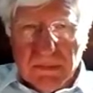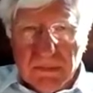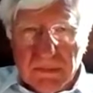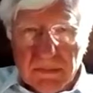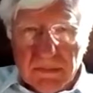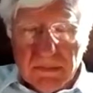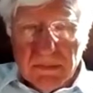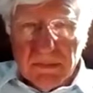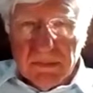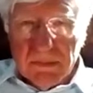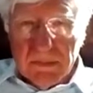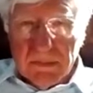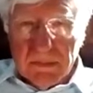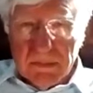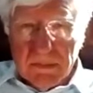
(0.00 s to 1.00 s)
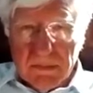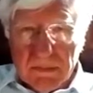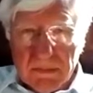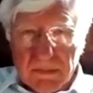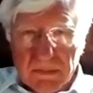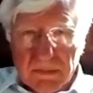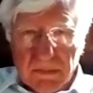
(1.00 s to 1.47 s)

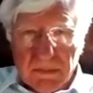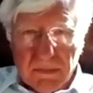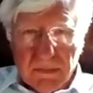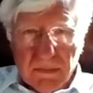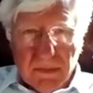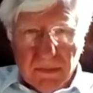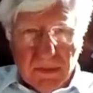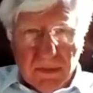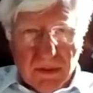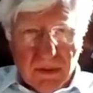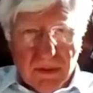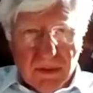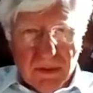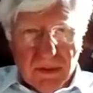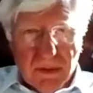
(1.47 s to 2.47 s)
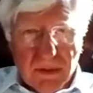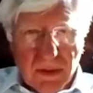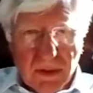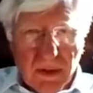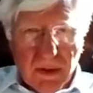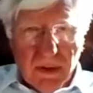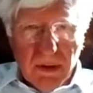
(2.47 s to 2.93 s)

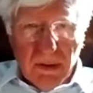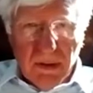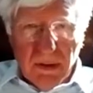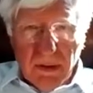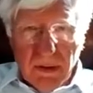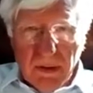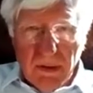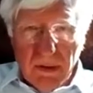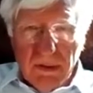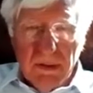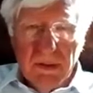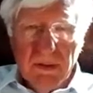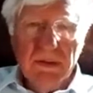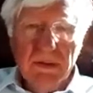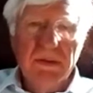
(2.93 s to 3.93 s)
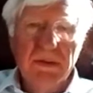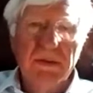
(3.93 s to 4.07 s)
The person shown says nothing.